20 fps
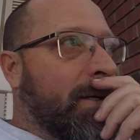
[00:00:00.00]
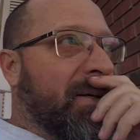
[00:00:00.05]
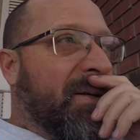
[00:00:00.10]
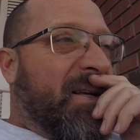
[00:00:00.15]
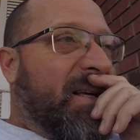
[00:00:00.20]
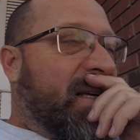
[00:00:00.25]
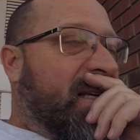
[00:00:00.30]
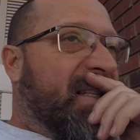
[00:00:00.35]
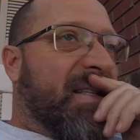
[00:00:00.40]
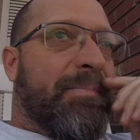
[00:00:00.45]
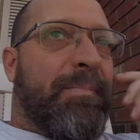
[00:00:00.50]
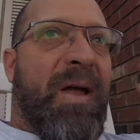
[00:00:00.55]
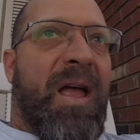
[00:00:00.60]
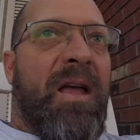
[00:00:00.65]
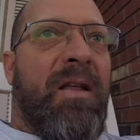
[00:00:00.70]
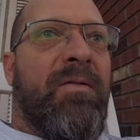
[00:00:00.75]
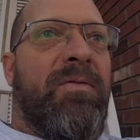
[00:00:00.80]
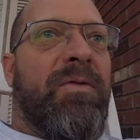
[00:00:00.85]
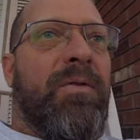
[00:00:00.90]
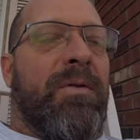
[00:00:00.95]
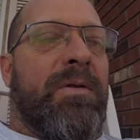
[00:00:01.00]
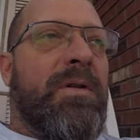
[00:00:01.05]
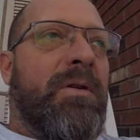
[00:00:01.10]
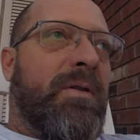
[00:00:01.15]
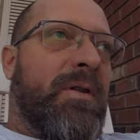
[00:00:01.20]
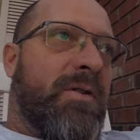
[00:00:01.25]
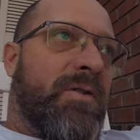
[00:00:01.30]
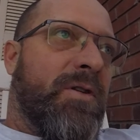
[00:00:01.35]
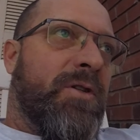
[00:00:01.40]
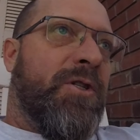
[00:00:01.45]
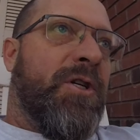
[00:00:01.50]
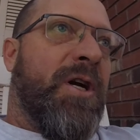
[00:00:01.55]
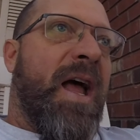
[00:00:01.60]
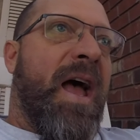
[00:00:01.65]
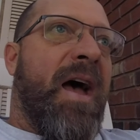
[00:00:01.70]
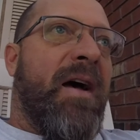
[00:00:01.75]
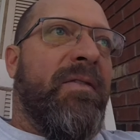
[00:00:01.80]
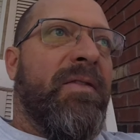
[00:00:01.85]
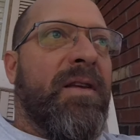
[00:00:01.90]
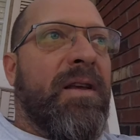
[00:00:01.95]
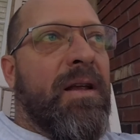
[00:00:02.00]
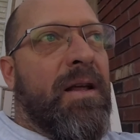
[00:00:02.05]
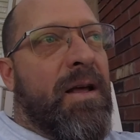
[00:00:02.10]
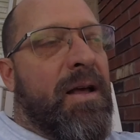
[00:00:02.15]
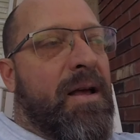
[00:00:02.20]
it's painful. So there's a draft.